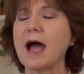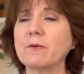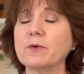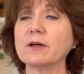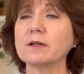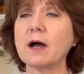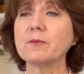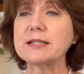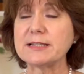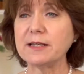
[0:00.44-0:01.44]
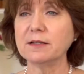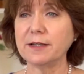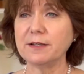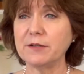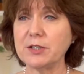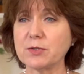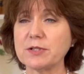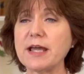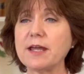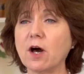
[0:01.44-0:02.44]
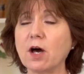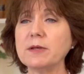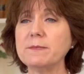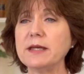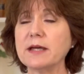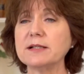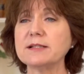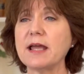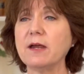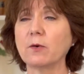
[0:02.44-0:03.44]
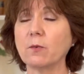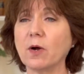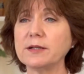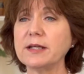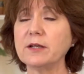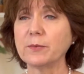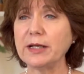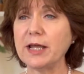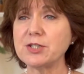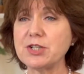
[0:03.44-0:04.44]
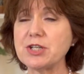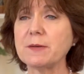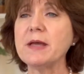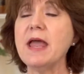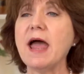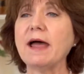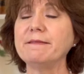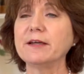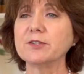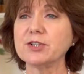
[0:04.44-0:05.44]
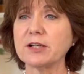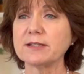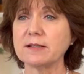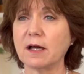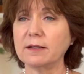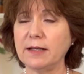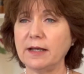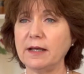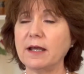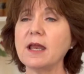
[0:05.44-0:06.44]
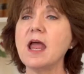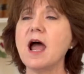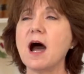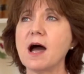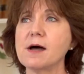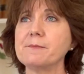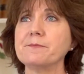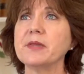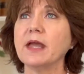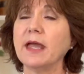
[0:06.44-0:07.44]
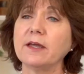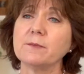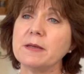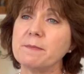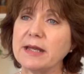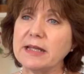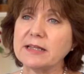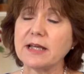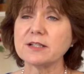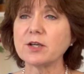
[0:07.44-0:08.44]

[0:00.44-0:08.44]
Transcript: I work a lot with single individuals. They call me because they are wanting a relationship and they're just not getting it. Um, it could be many things.